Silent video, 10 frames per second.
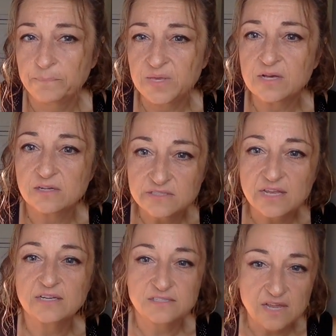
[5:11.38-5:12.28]
because,
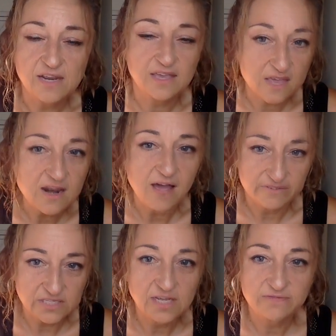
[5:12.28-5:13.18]
like I said, it can have
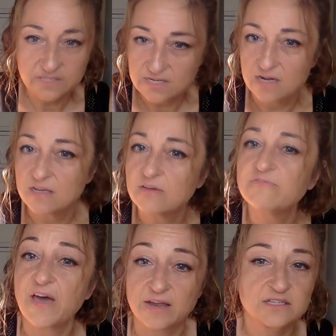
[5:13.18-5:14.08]
a devastating
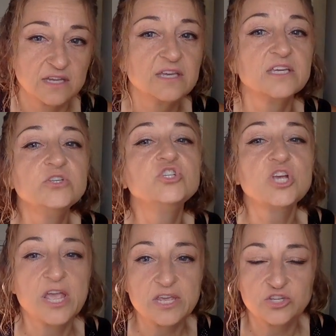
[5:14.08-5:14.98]
effect. It can
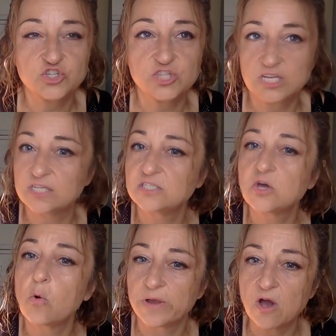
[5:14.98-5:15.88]
change things
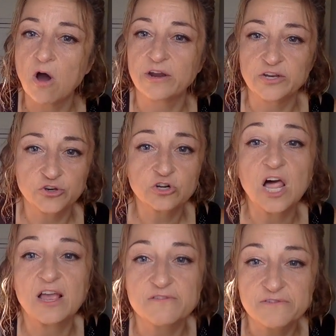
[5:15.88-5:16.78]
going on in your
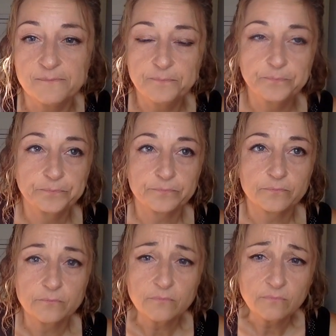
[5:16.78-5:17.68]
life,
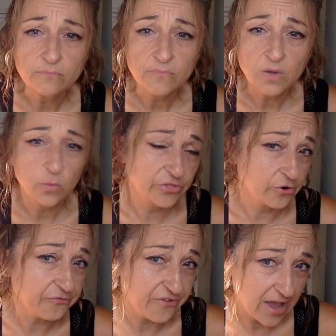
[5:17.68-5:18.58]
with
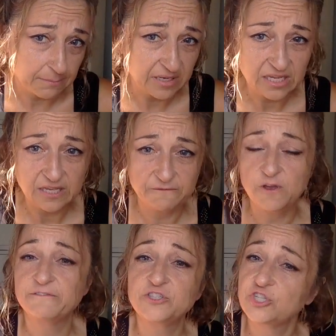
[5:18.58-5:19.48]
your family, if you
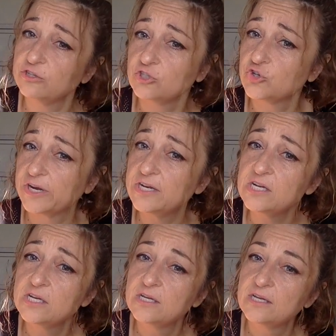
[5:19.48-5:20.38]
have children.
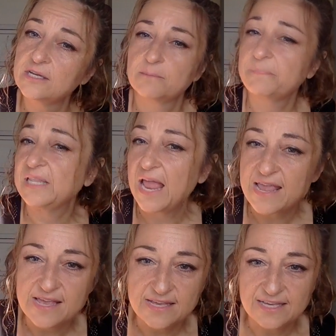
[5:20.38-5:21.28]

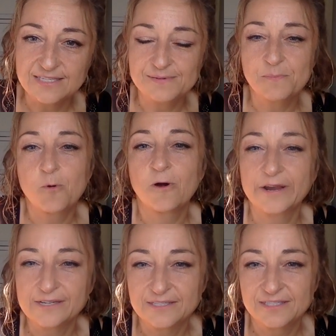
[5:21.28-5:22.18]
Playing is
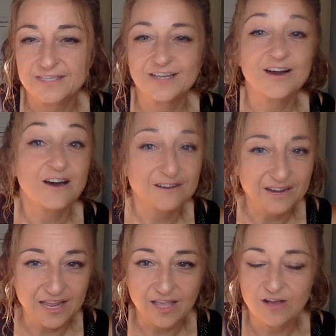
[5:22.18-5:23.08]
important.
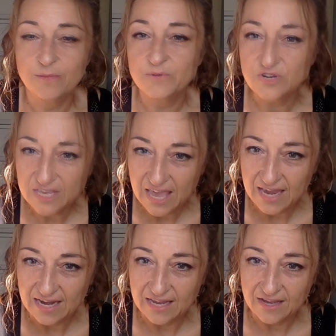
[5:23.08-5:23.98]
Cuddling,
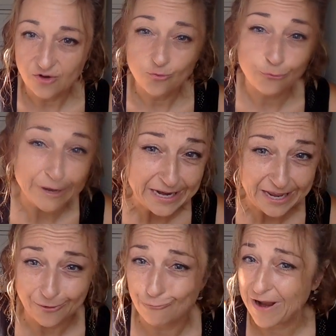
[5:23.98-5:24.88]
communicating,
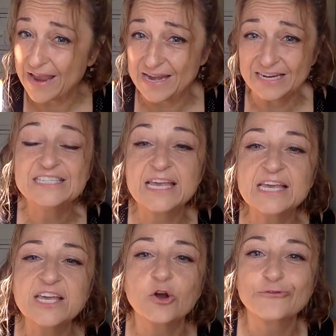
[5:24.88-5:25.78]
reading, writing,
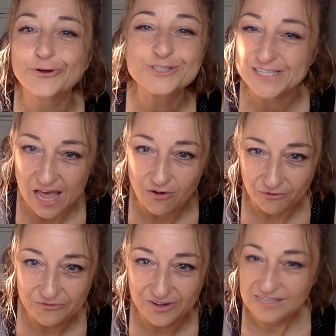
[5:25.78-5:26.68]
taking care of
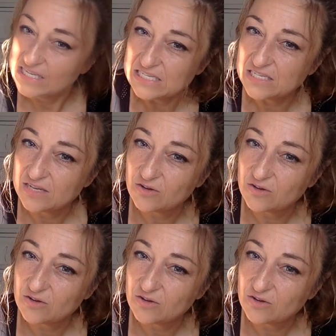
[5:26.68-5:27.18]
yourself is